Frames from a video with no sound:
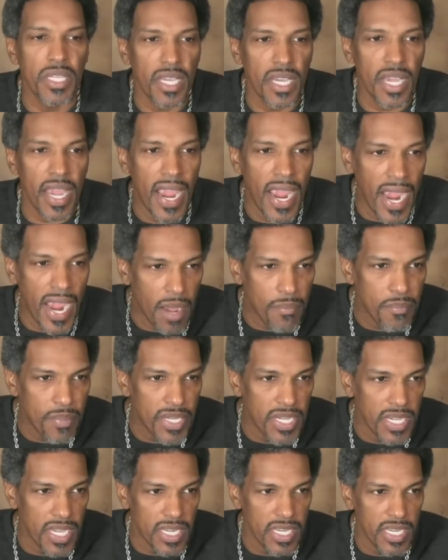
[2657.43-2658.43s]
a happy
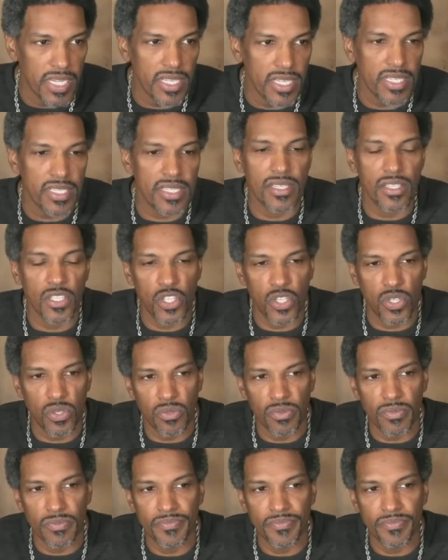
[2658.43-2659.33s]
idiot too.